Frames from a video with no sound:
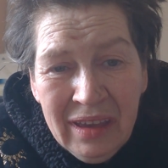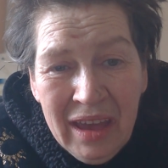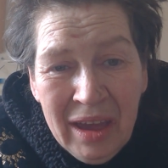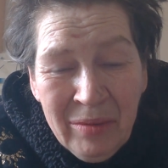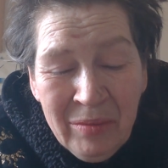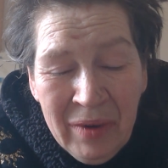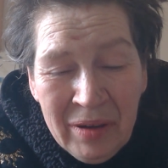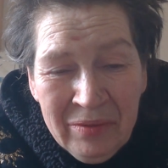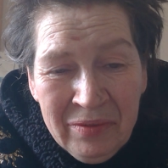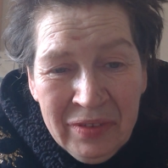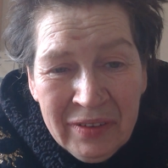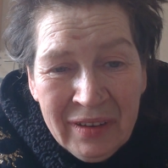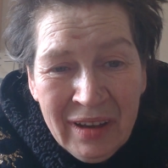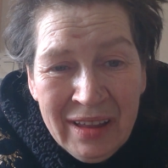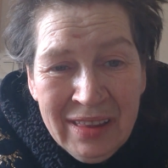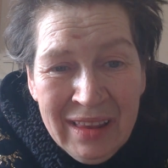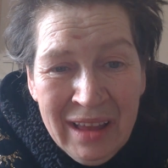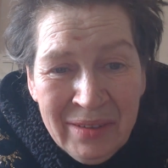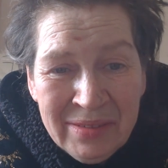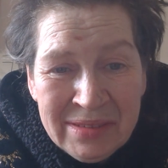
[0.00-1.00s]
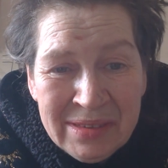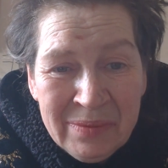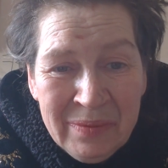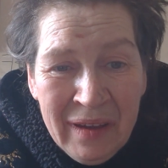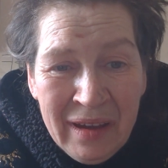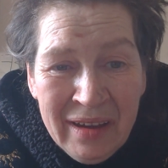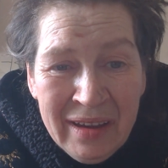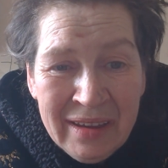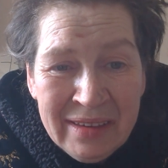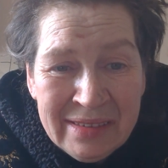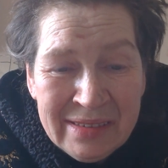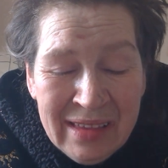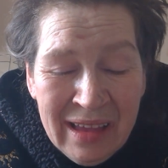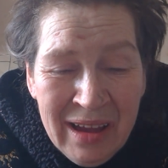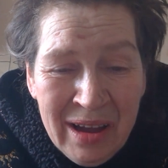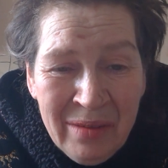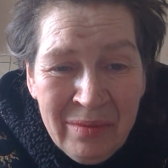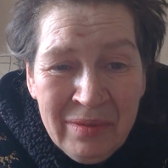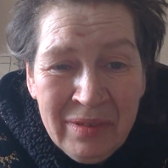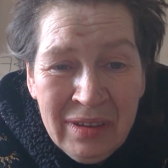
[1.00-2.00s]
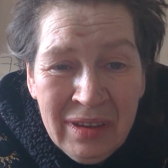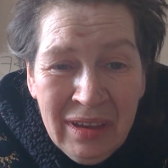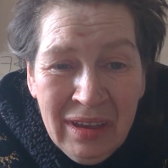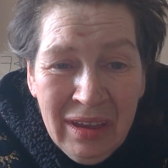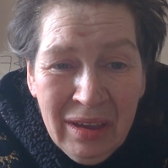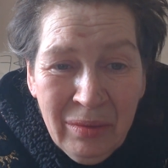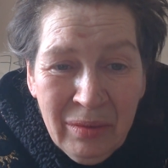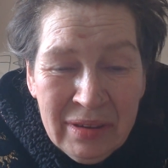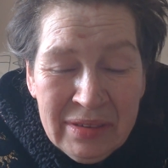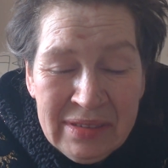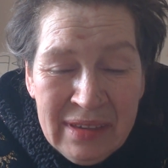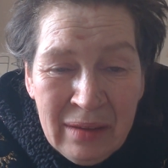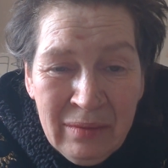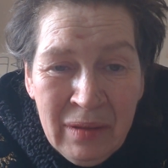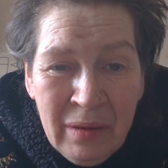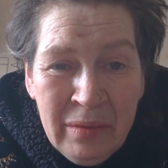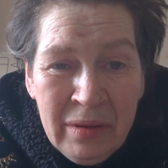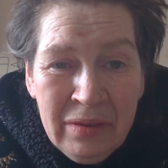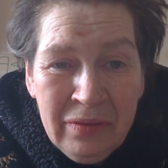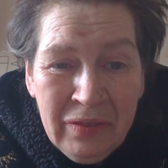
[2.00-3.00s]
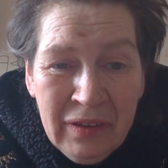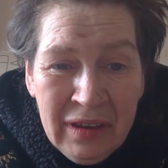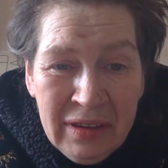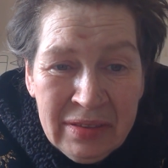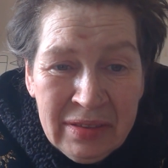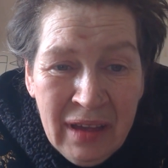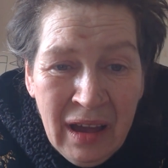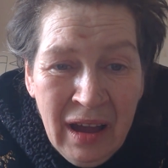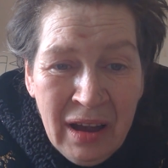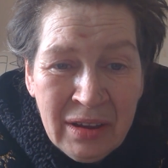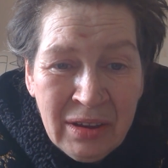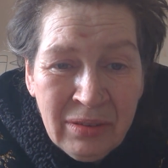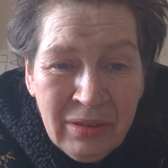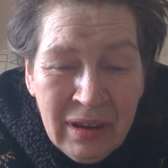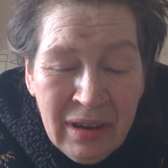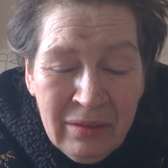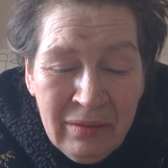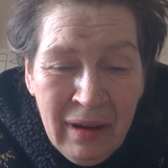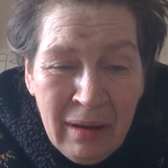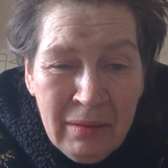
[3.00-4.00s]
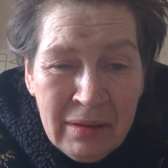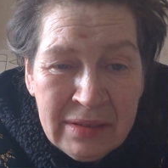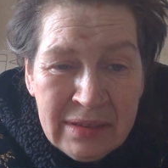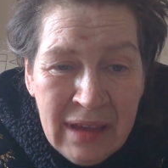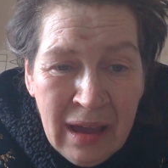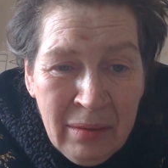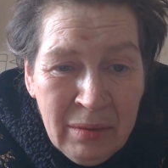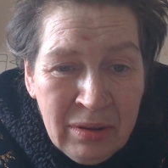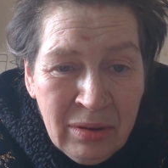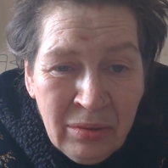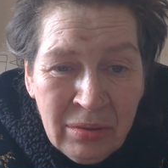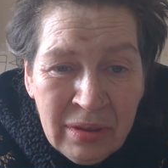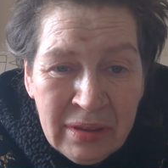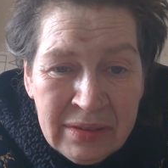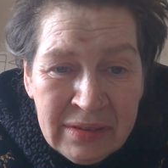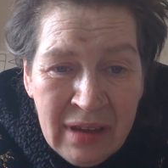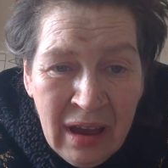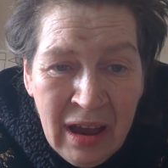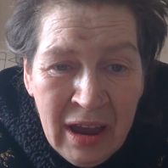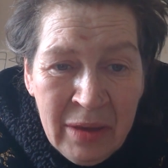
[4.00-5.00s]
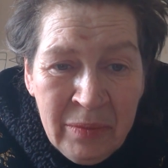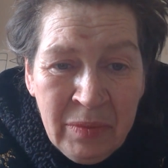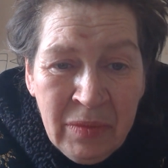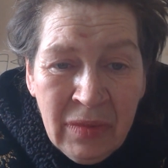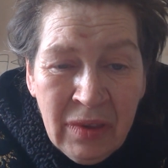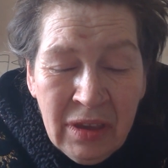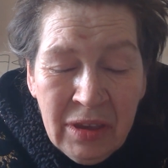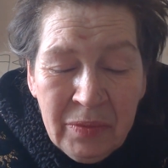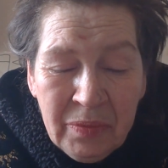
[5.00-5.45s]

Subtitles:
And one thing I loved about Islam was that when we feed the hungry at Ramadan and all the time,